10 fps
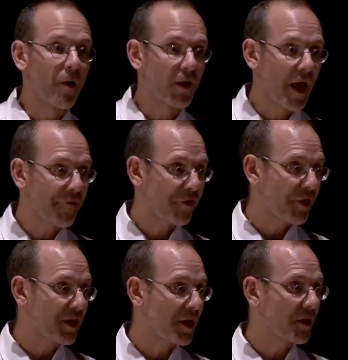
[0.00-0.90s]
are left
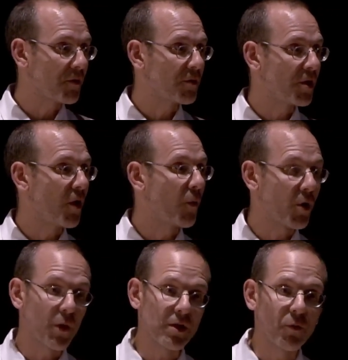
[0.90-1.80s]
thinking, you know,
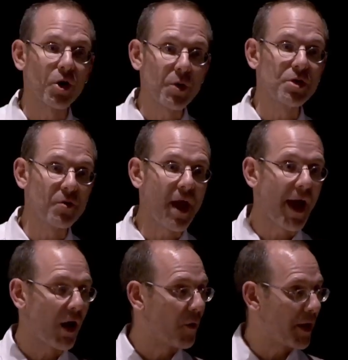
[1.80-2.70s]
what do we, what do, we do
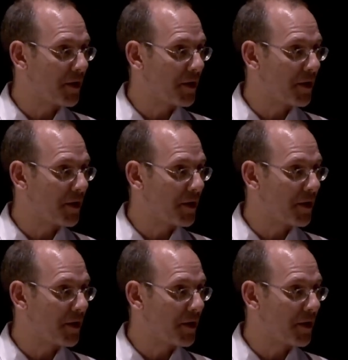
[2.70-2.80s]
now?